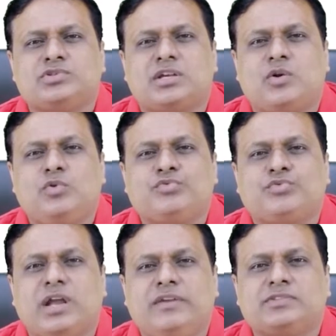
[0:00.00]
was around
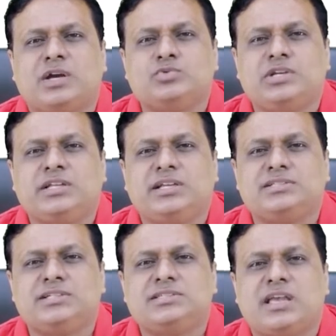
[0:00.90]
5000
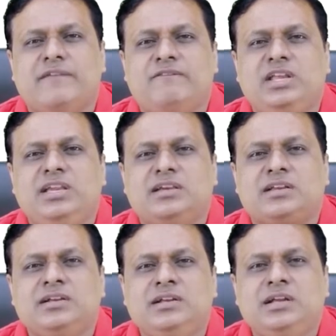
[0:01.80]
cases every year.